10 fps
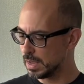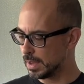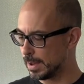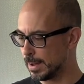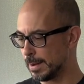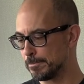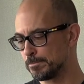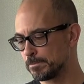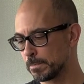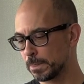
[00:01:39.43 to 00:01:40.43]

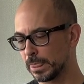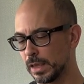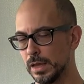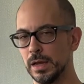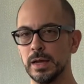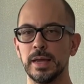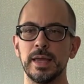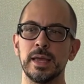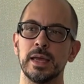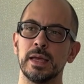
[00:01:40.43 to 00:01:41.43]

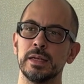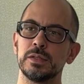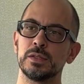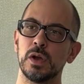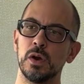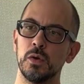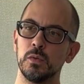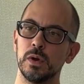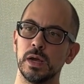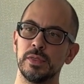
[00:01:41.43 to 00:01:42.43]
And
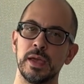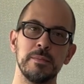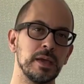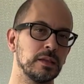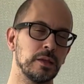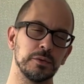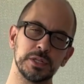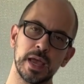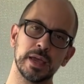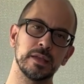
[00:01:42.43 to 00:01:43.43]
so they make leather
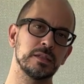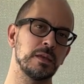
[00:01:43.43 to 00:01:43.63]
jackets,